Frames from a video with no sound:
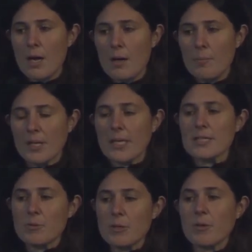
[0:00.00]
Because
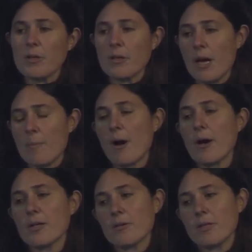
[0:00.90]
we were a
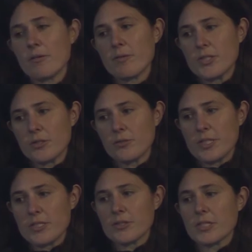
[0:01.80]
partner in the original
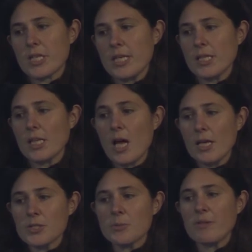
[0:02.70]
research kit
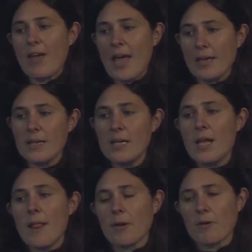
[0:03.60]
launch, we've had
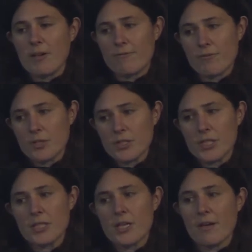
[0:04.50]
the great
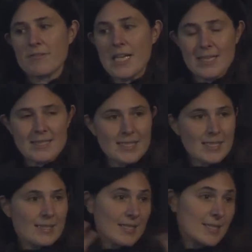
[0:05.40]
fortune of
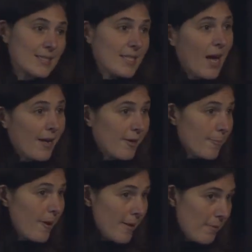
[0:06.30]
testing this entire
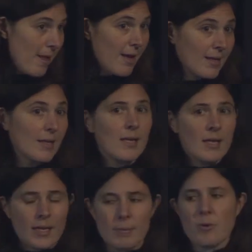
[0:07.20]
pipeline
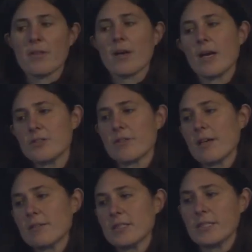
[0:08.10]
in more than
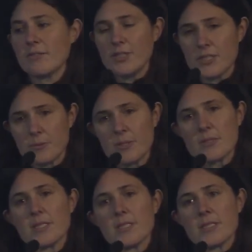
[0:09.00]
100,000
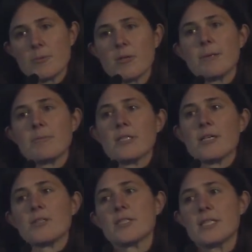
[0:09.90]
individuals, and so we're able to
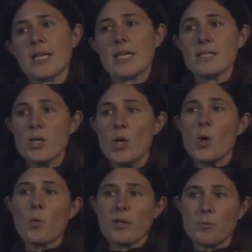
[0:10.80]
understand
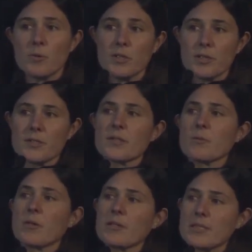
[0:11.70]
where it works and where it